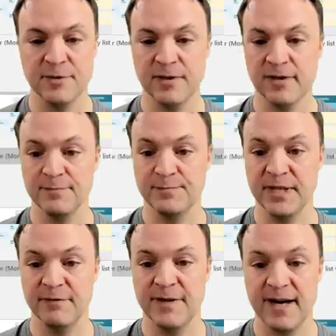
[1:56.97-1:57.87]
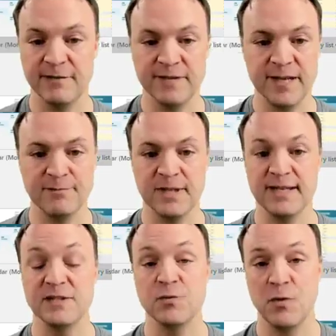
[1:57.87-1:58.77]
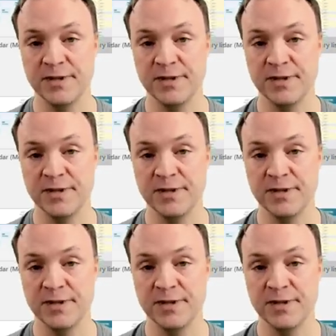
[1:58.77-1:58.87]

I'm a big fan of templates.